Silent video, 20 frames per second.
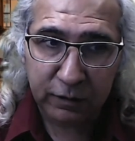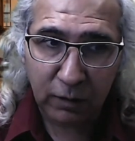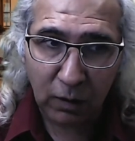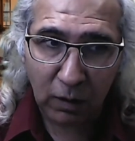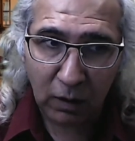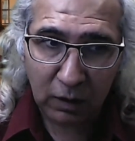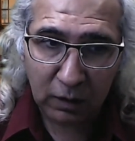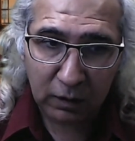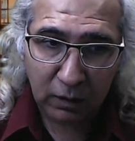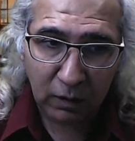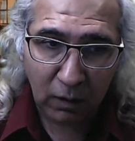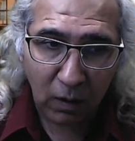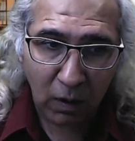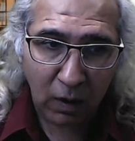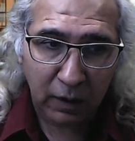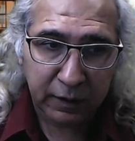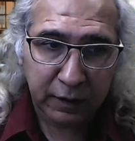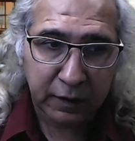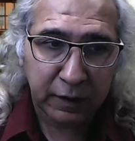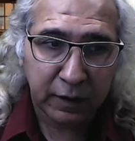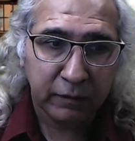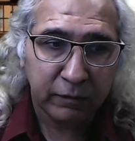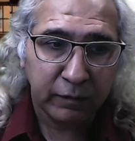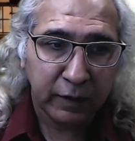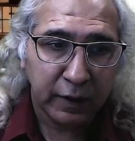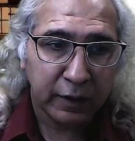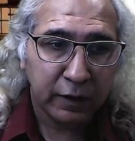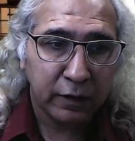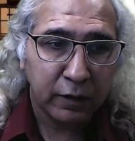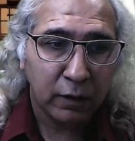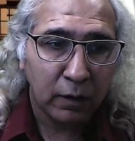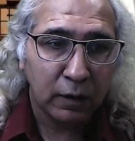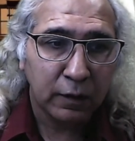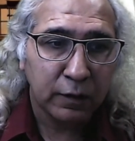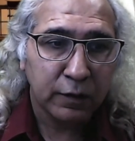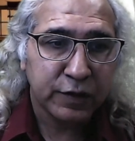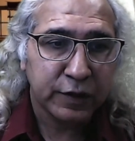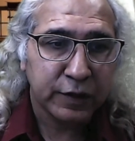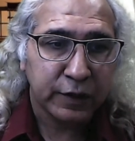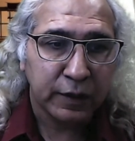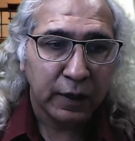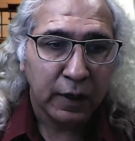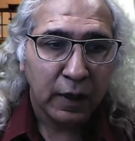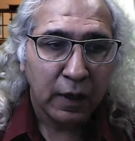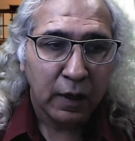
called cognitive narratology